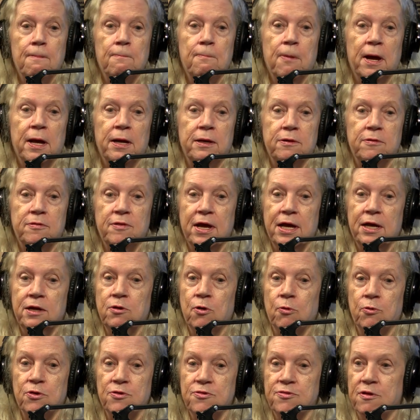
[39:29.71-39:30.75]
But they
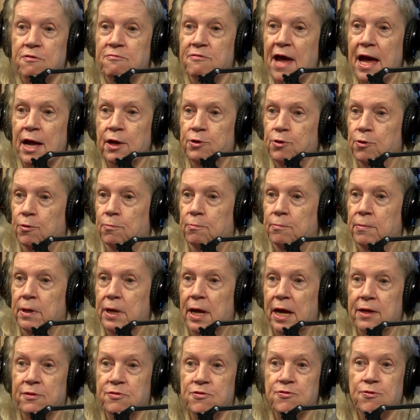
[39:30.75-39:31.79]
noticed a vacuum,
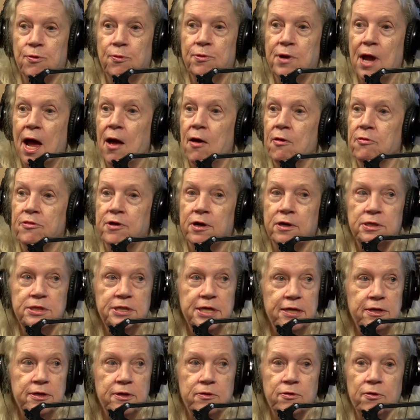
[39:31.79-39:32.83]
and so now their
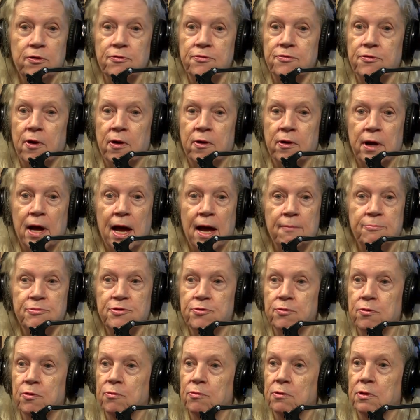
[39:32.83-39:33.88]
tentacles are
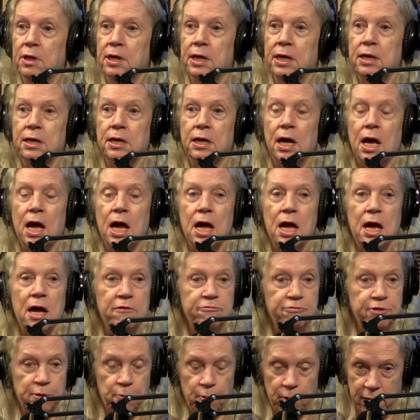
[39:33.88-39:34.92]
absolutely
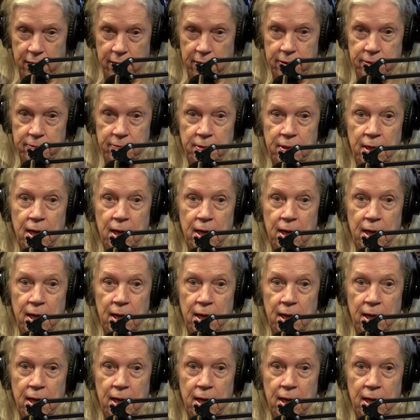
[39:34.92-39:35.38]
everywhere.